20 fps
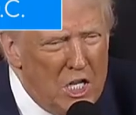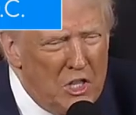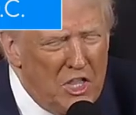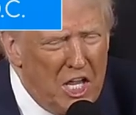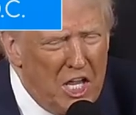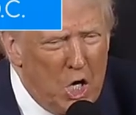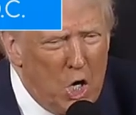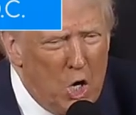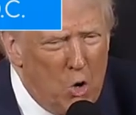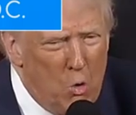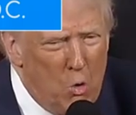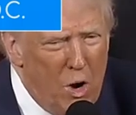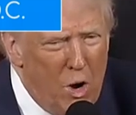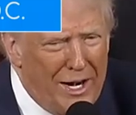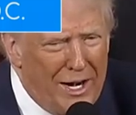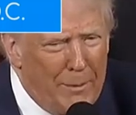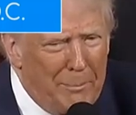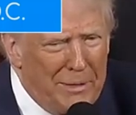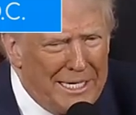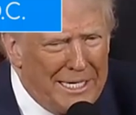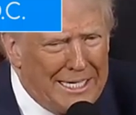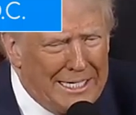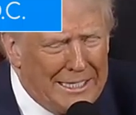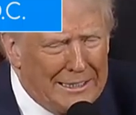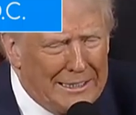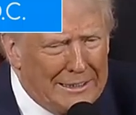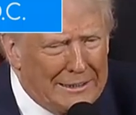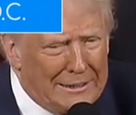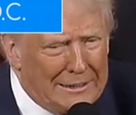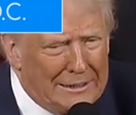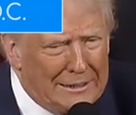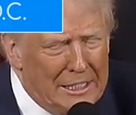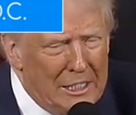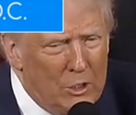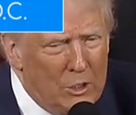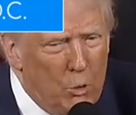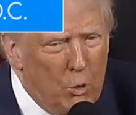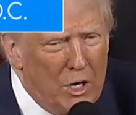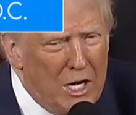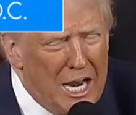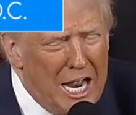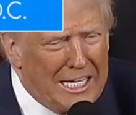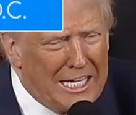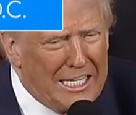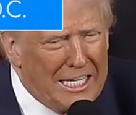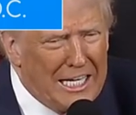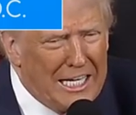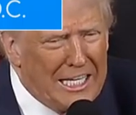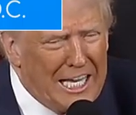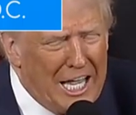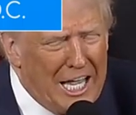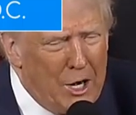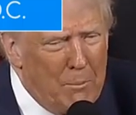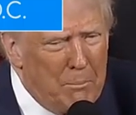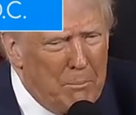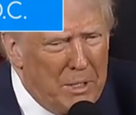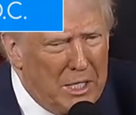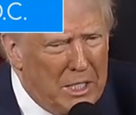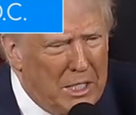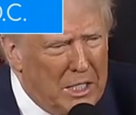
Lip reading: They don't want to be killed. We're not going to let them be